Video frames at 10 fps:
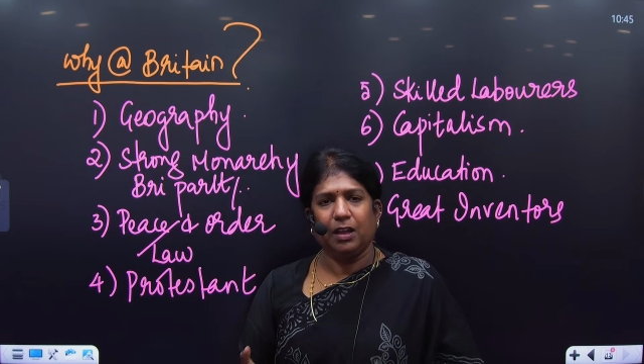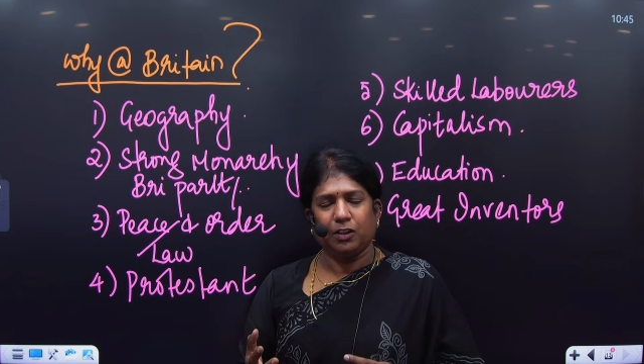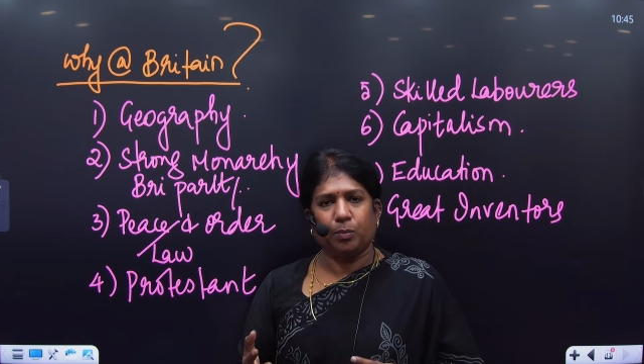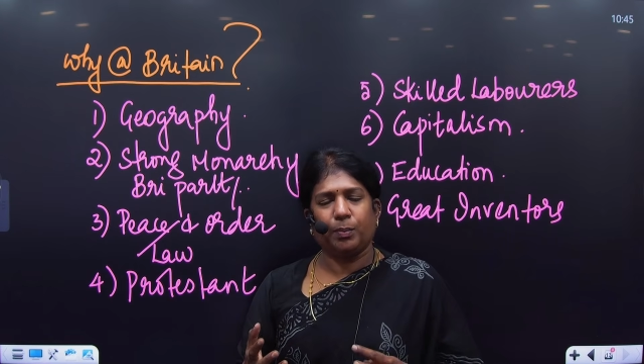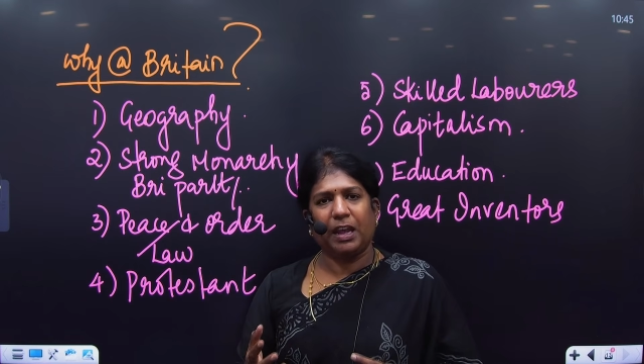So
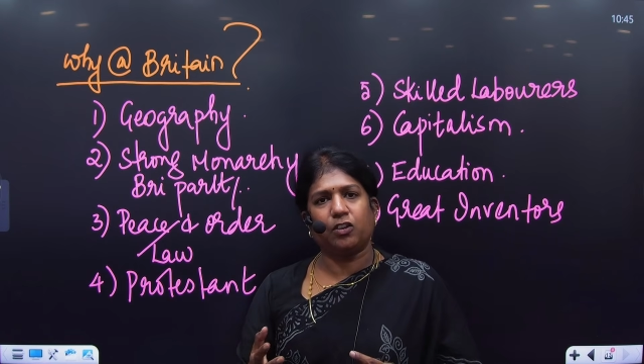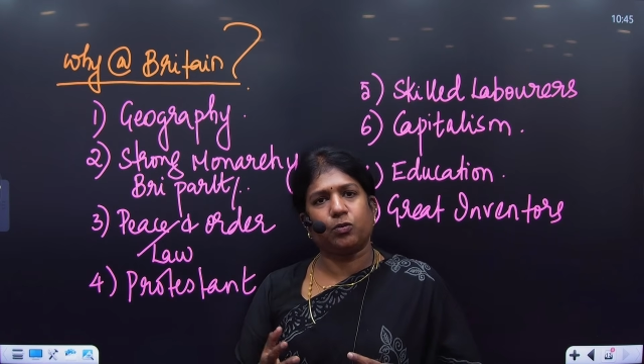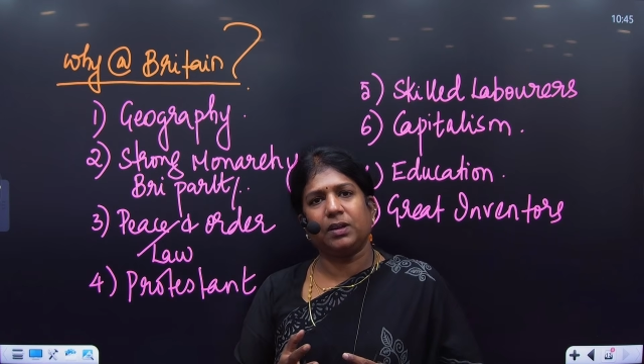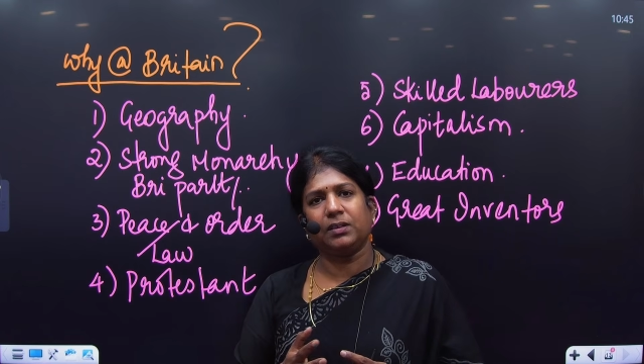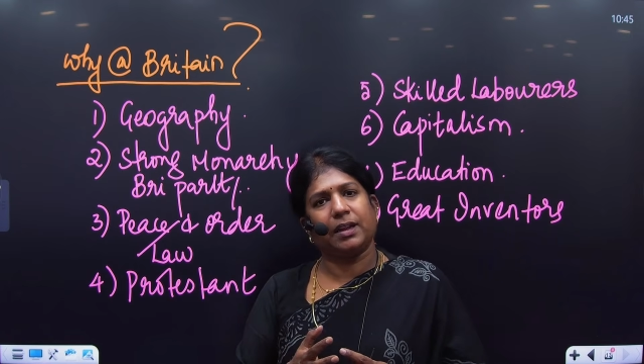make
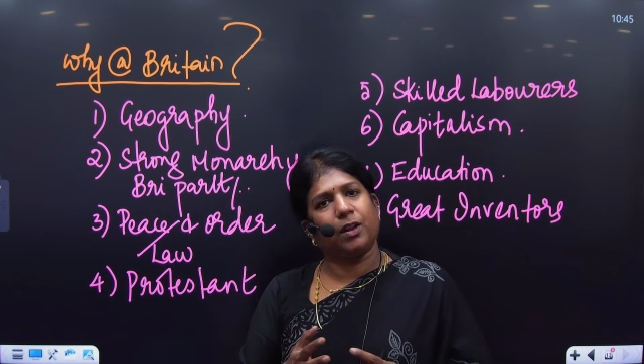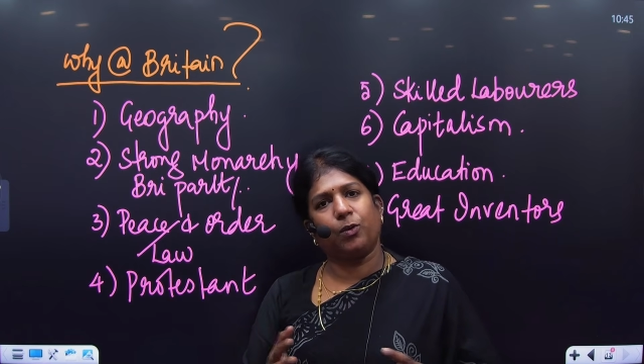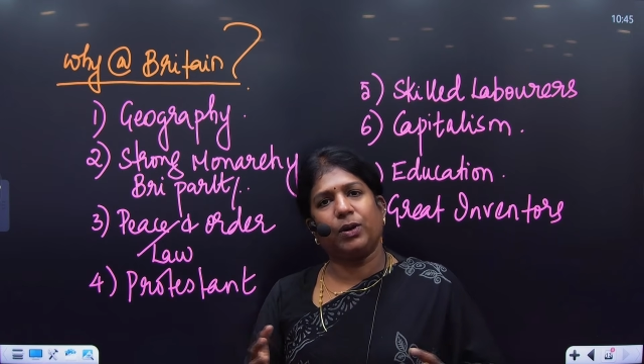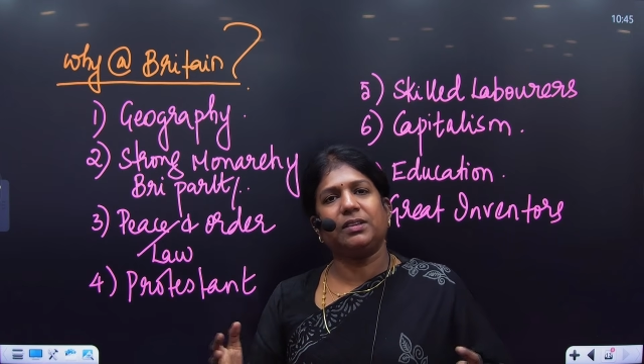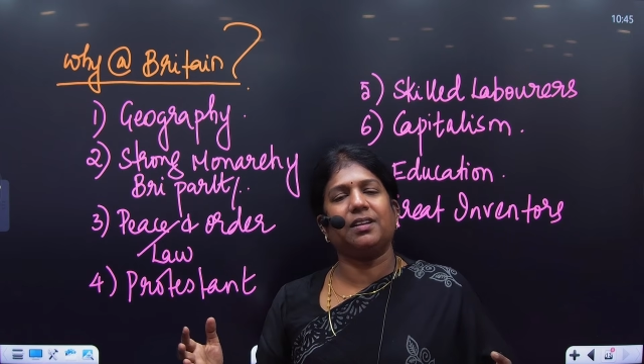sure there are
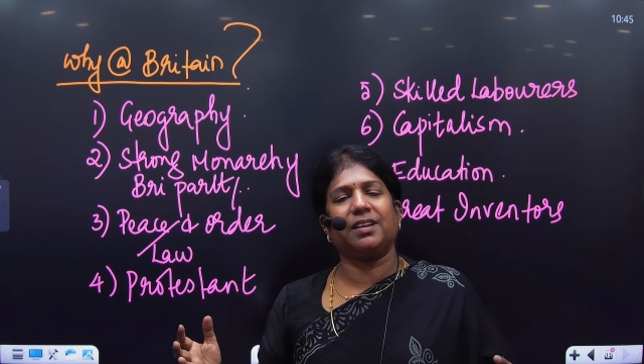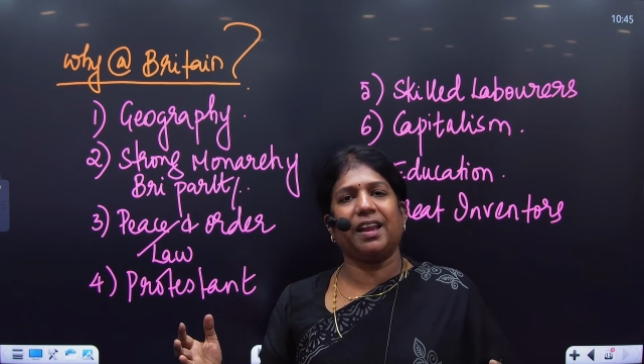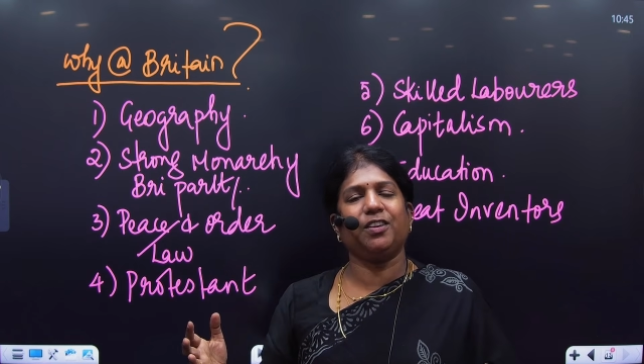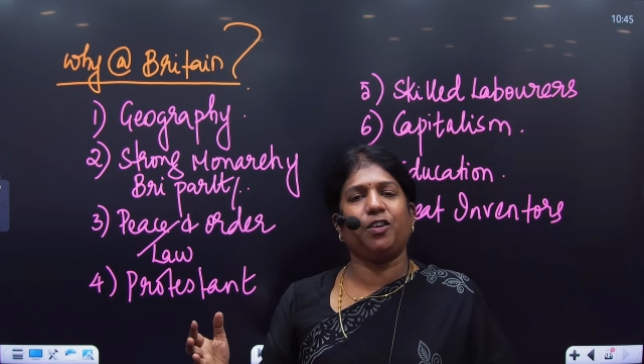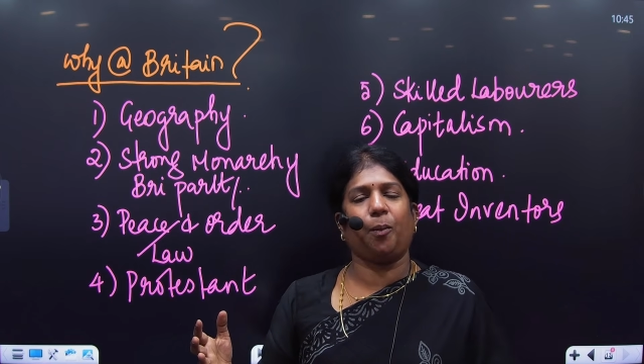only
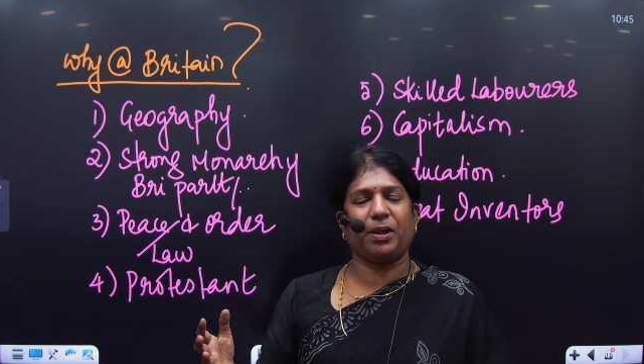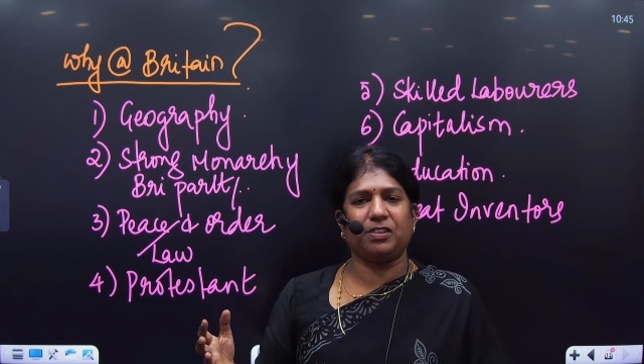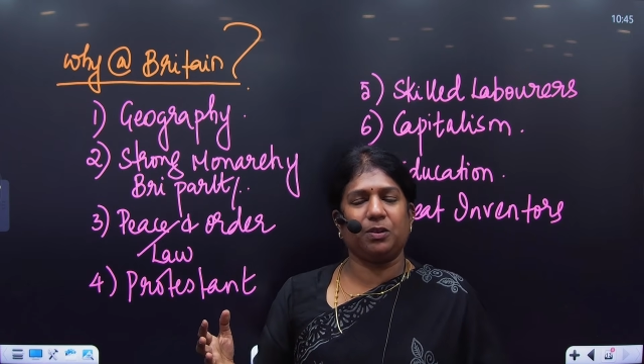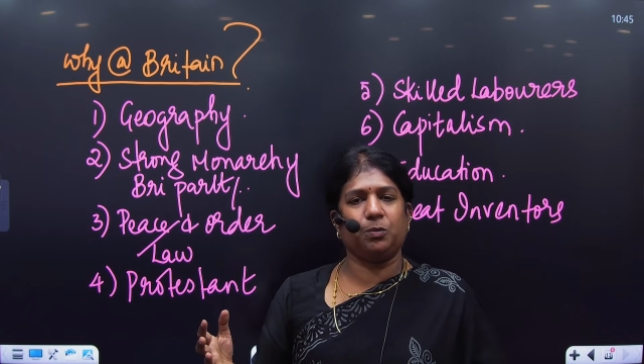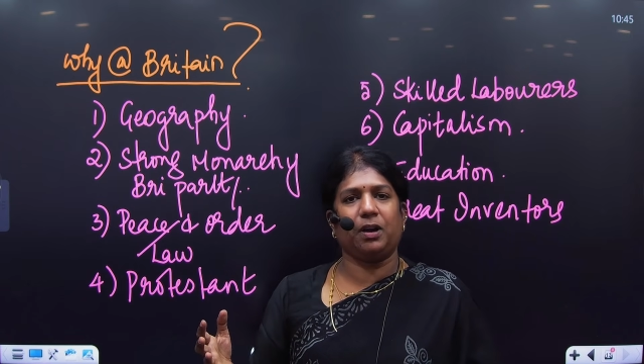13 topics
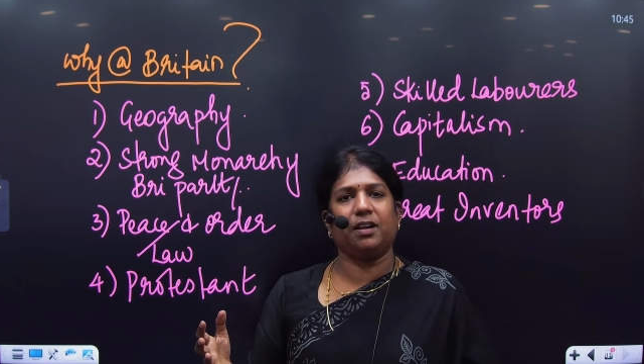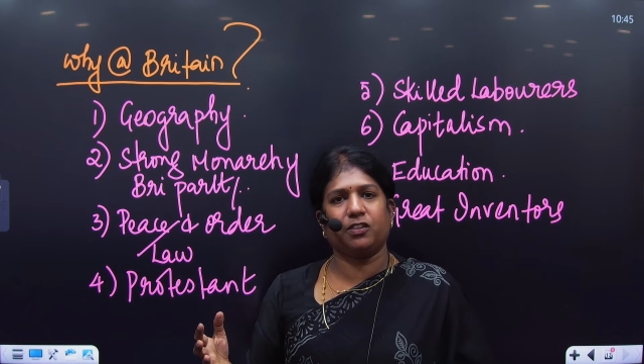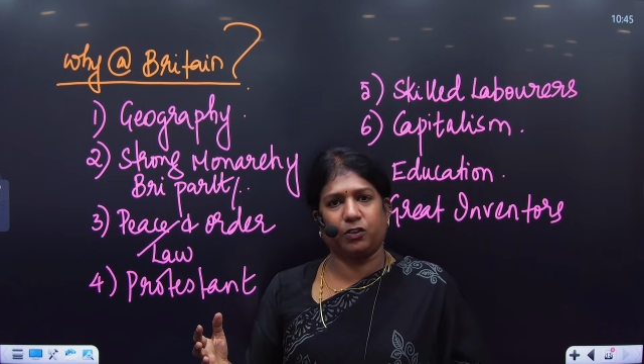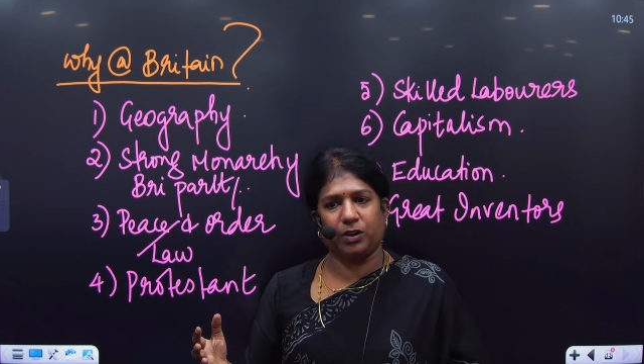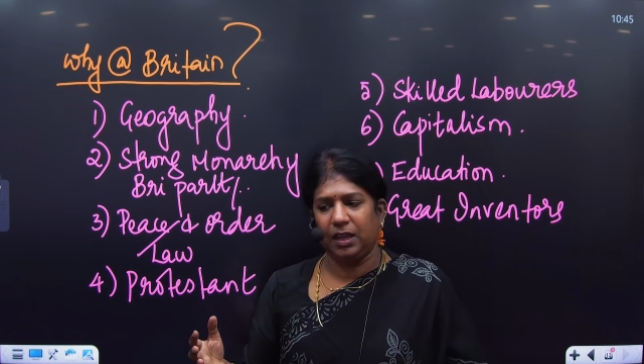in world
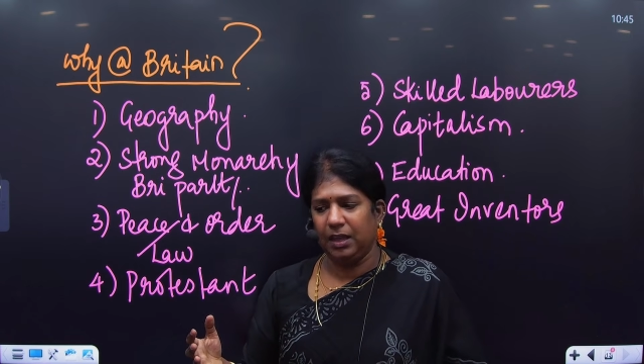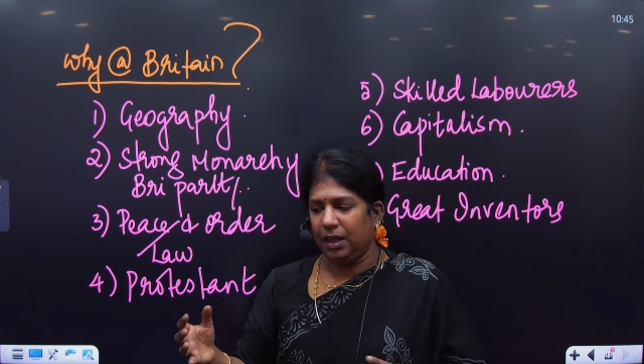history.